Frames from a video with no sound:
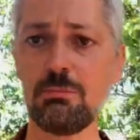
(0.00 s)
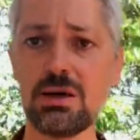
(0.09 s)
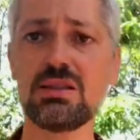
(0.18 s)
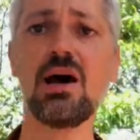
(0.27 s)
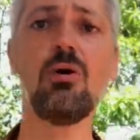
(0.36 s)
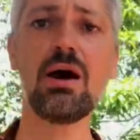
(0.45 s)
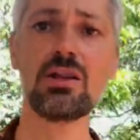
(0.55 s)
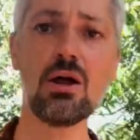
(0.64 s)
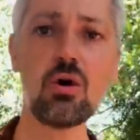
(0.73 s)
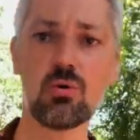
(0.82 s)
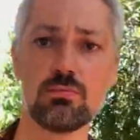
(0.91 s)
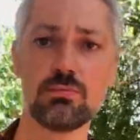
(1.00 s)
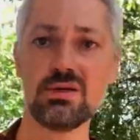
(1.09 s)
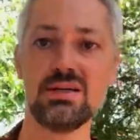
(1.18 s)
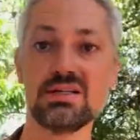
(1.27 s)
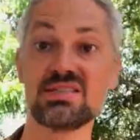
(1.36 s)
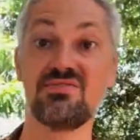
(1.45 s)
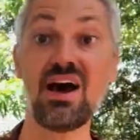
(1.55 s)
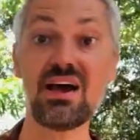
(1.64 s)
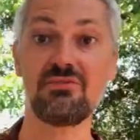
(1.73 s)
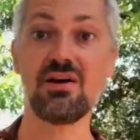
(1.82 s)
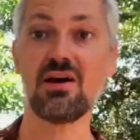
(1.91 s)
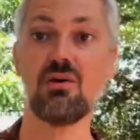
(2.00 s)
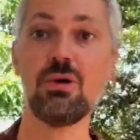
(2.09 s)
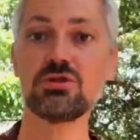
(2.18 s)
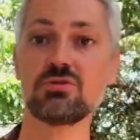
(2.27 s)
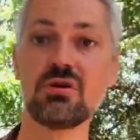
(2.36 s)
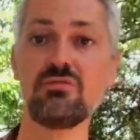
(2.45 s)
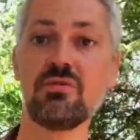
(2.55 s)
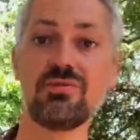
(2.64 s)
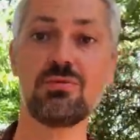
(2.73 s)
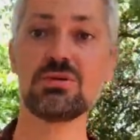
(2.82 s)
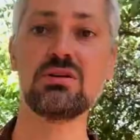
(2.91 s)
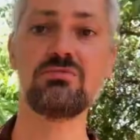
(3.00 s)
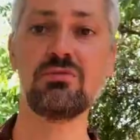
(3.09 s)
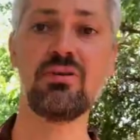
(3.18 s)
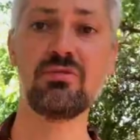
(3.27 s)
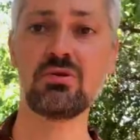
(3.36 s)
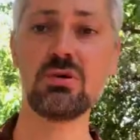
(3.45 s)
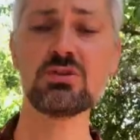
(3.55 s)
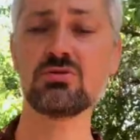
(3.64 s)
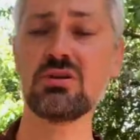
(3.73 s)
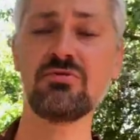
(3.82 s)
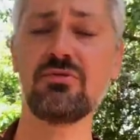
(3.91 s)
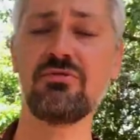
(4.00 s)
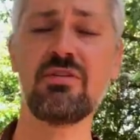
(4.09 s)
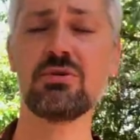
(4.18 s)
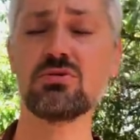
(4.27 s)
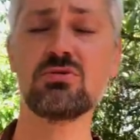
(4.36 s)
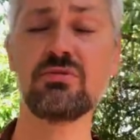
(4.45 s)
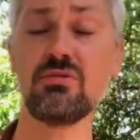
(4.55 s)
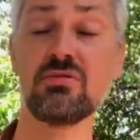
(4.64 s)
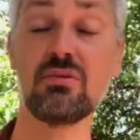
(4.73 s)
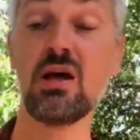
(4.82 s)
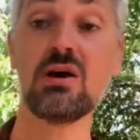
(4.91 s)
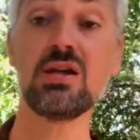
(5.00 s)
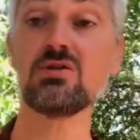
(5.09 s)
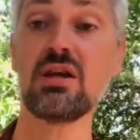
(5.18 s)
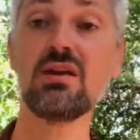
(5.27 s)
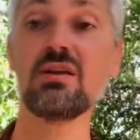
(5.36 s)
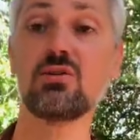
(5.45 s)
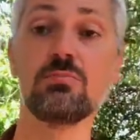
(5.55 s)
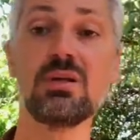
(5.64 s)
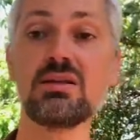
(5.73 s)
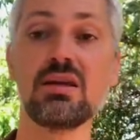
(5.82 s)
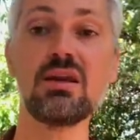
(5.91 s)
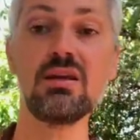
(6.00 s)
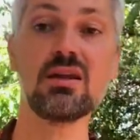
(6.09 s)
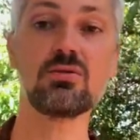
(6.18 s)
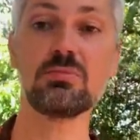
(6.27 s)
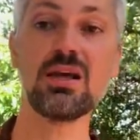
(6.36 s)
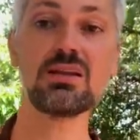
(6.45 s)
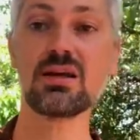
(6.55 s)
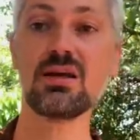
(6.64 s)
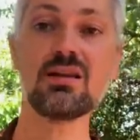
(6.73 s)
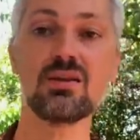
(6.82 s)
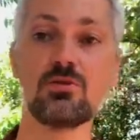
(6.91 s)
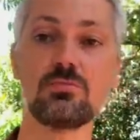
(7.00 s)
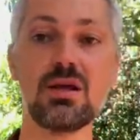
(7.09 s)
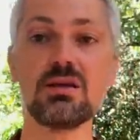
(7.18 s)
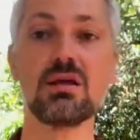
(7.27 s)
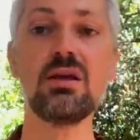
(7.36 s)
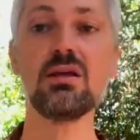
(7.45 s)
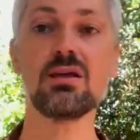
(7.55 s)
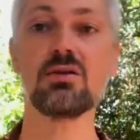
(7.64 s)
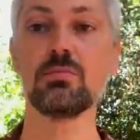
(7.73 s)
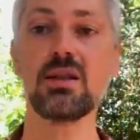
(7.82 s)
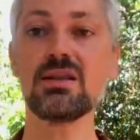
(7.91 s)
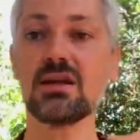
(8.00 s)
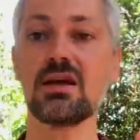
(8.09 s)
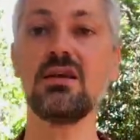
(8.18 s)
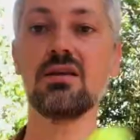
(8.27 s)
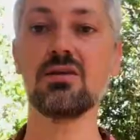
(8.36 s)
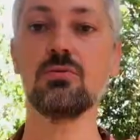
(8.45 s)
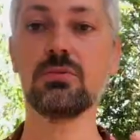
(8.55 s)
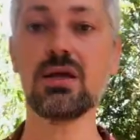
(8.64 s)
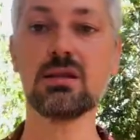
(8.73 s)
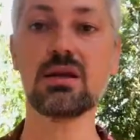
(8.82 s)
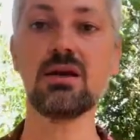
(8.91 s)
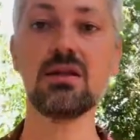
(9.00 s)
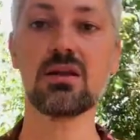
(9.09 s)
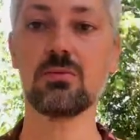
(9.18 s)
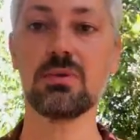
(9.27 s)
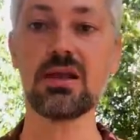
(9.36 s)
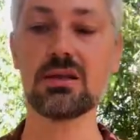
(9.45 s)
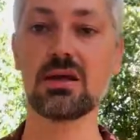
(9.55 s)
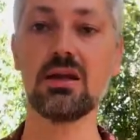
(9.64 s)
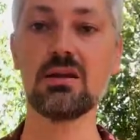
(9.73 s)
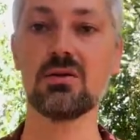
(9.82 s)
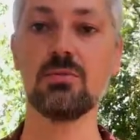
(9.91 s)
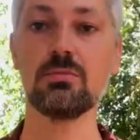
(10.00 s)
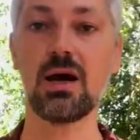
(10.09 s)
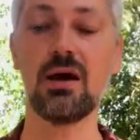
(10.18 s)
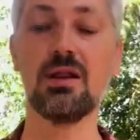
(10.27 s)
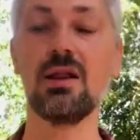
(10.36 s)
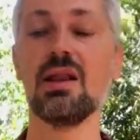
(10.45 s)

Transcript: But now I know it's five. One, two, three, four, five, one, three, four, five, one, two, three, four, five, one, two, three, four, start again, adum, that again, adum, that again, adum, that again, adum, that again, adum, that again, adum, that again, adum, that.